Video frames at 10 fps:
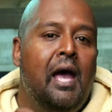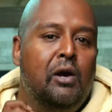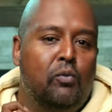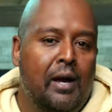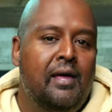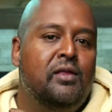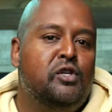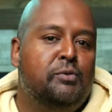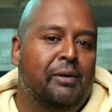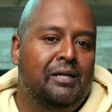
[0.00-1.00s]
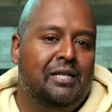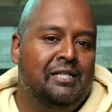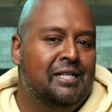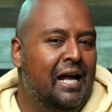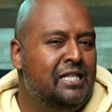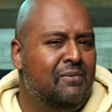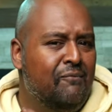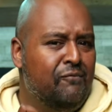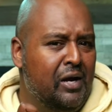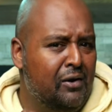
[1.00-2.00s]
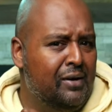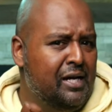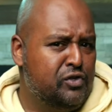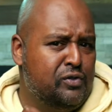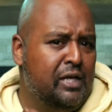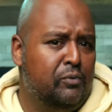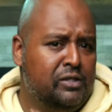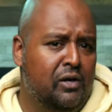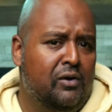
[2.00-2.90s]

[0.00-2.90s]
and ran their speed test and had some very interesting